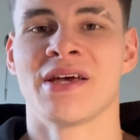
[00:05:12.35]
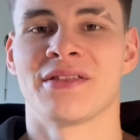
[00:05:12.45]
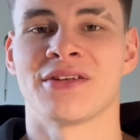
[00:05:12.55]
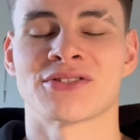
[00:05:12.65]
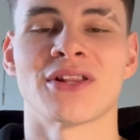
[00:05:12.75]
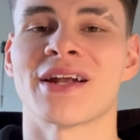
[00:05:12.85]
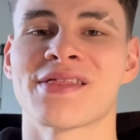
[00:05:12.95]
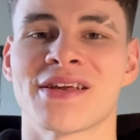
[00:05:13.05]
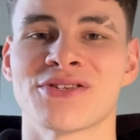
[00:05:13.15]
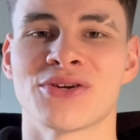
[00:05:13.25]
there's a lot of
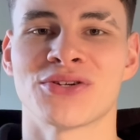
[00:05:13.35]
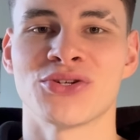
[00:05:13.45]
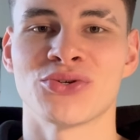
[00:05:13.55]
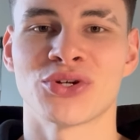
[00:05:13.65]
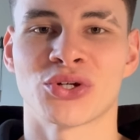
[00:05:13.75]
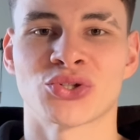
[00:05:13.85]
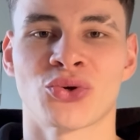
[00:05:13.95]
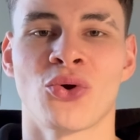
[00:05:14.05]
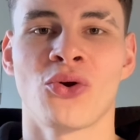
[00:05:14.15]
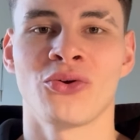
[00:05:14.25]
things you can do to
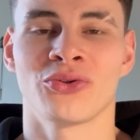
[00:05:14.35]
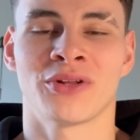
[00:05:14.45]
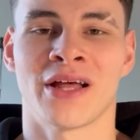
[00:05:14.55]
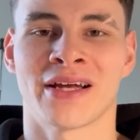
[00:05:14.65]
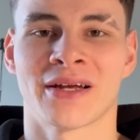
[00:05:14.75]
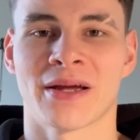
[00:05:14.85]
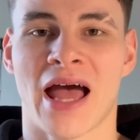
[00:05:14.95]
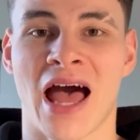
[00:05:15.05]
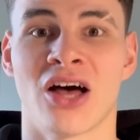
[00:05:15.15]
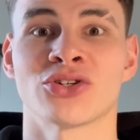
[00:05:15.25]
control like
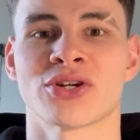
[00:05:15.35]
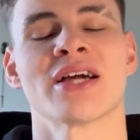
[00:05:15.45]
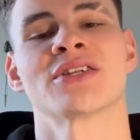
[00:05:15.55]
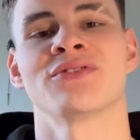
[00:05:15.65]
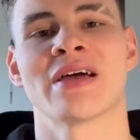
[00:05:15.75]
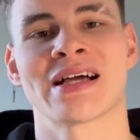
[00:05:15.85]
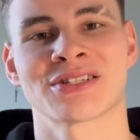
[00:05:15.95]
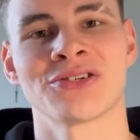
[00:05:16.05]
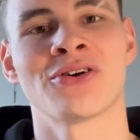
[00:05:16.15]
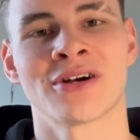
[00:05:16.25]
how attractive you
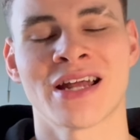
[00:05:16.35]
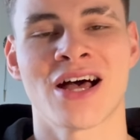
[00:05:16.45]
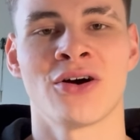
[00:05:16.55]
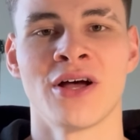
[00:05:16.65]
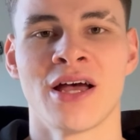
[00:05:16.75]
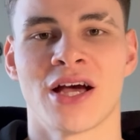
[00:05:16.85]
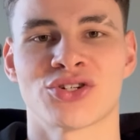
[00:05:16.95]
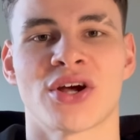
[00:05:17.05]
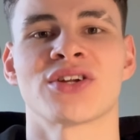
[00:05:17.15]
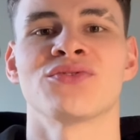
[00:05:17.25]
actually are and how
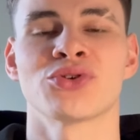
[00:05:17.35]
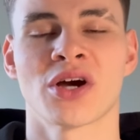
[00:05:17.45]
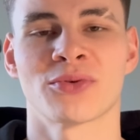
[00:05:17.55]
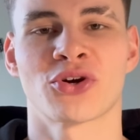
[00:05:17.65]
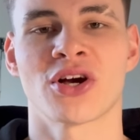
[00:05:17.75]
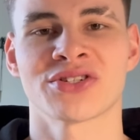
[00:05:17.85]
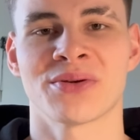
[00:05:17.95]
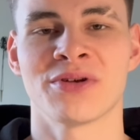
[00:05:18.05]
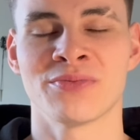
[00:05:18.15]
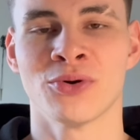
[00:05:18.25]
attractive you come across
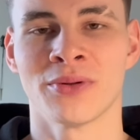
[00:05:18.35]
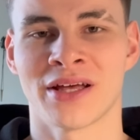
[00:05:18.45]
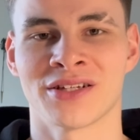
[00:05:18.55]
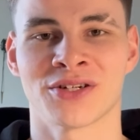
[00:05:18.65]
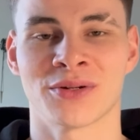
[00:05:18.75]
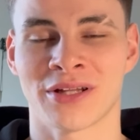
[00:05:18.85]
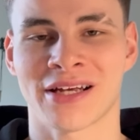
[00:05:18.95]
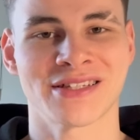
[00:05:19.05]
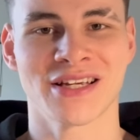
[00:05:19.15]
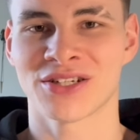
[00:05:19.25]
to people. And
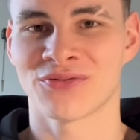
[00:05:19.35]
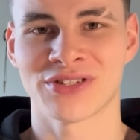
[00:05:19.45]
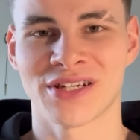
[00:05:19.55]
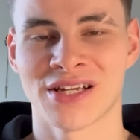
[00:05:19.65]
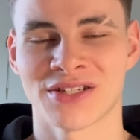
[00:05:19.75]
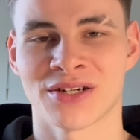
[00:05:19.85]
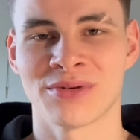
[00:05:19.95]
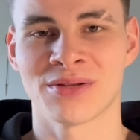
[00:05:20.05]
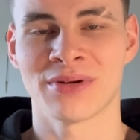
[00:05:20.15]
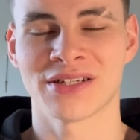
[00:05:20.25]
like I said, your physique is going to
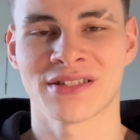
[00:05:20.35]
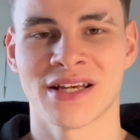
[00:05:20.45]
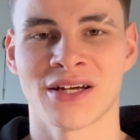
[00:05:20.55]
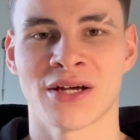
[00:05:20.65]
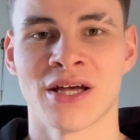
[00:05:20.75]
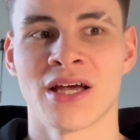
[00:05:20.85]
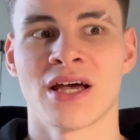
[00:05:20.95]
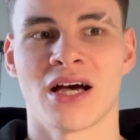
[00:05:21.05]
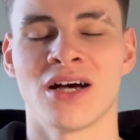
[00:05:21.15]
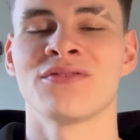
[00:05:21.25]
be the biggest thing
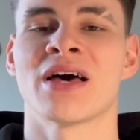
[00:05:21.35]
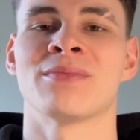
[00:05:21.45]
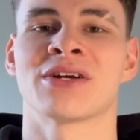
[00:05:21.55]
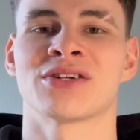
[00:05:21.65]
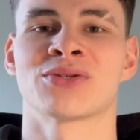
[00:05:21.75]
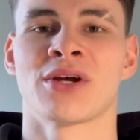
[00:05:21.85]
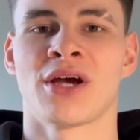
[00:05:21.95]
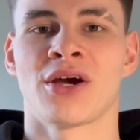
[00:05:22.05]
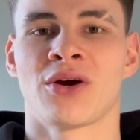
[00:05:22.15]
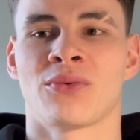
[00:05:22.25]
of that, because
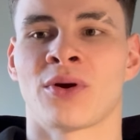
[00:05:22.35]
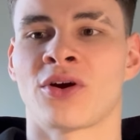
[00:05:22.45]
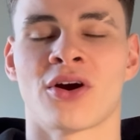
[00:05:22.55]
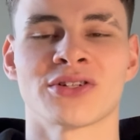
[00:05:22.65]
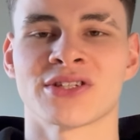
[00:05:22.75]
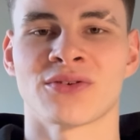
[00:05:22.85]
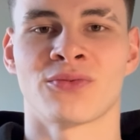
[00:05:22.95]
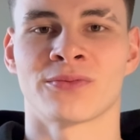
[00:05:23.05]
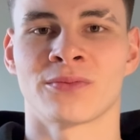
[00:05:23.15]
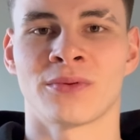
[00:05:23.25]
regardless
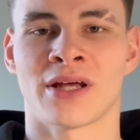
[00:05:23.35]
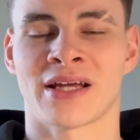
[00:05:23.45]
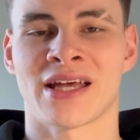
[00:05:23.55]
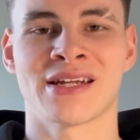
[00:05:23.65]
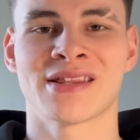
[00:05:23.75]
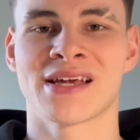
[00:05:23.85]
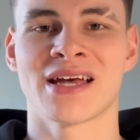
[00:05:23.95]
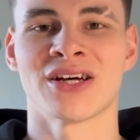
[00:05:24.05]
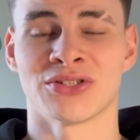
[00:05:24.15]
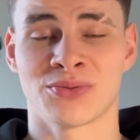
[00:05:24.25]
of like anything
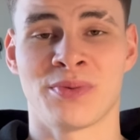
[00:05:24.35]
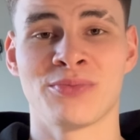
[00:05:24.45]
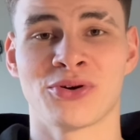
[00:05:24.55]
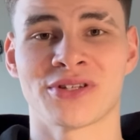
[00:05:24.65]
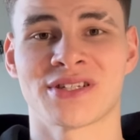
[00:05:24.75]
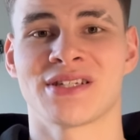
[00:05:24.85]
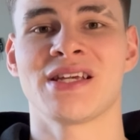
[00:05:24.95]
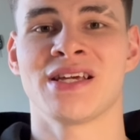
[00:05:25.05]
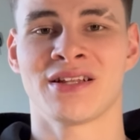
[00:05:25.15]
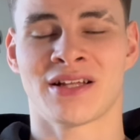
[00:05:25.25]
else, people can
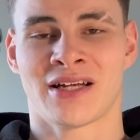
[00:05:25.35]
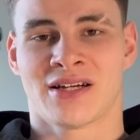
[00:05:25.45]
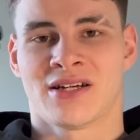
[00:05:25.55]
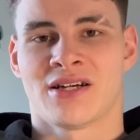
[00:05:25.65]
see like